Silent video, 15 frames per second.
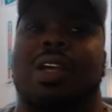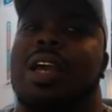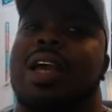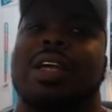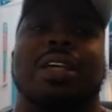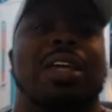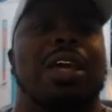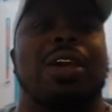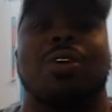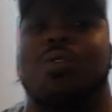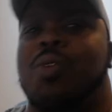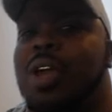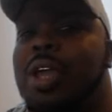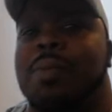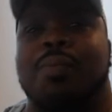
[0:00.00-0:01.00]
I can't
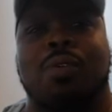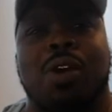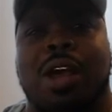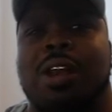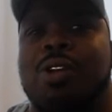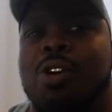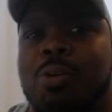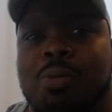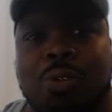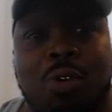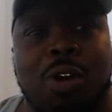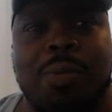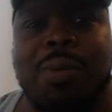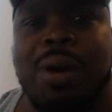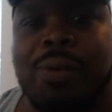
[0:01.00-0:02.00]
wait, bro. I know I'm
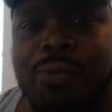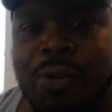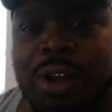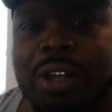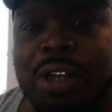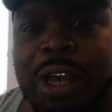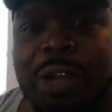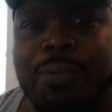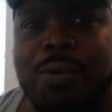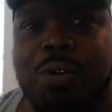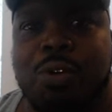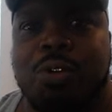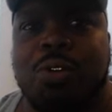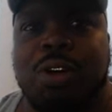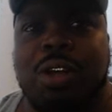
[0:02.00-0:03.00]
going to my franchise
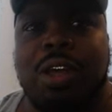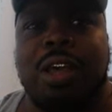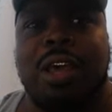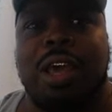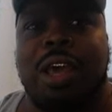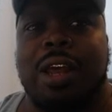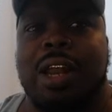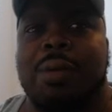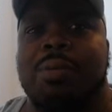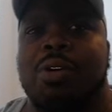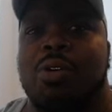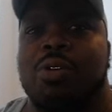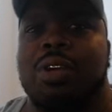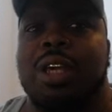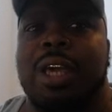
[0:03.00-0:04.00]
mode, and I'm
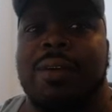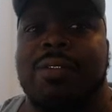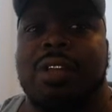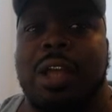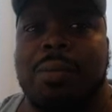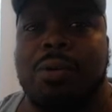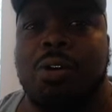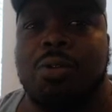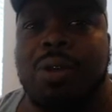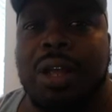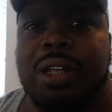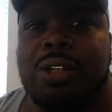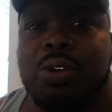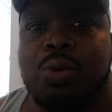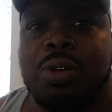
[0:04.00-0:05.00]
gonna give, I'm gonna
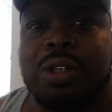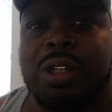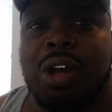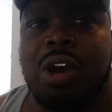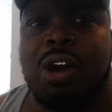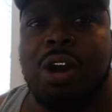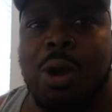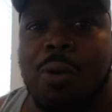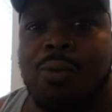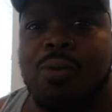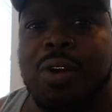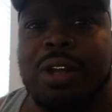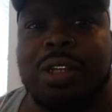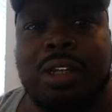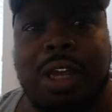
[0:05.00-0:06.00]
let Tua start off
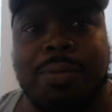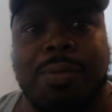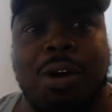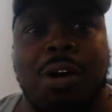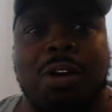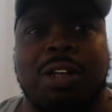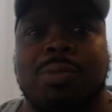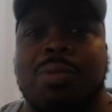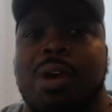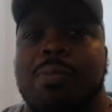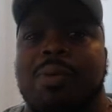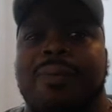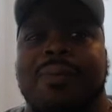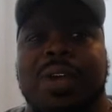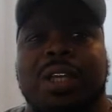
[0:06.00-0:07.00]
with escape artists. I'm,
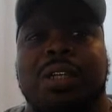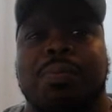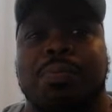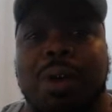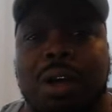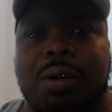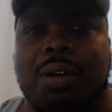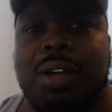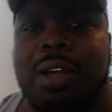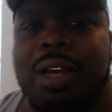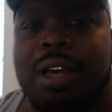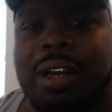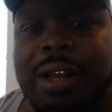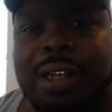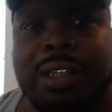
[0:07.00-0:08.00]
gonna pick them up.
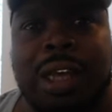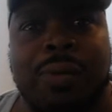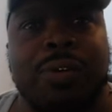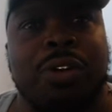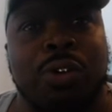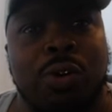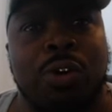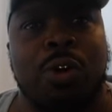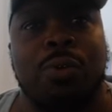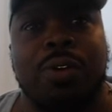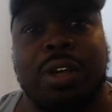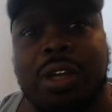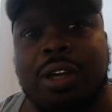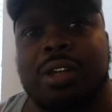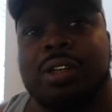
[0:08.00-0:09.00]
That's how we do it over
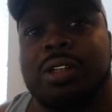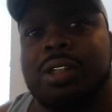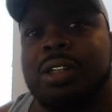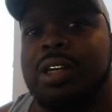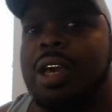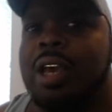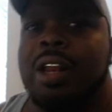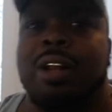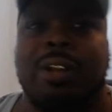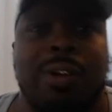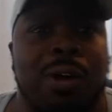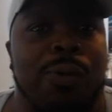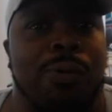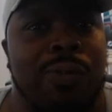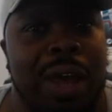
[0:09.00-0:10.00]
here in
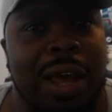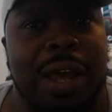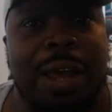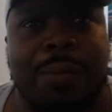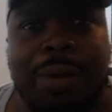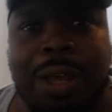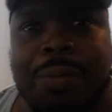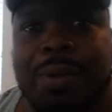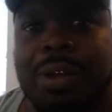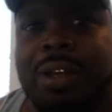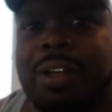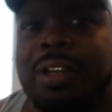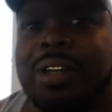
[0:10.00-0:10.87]
305, baby.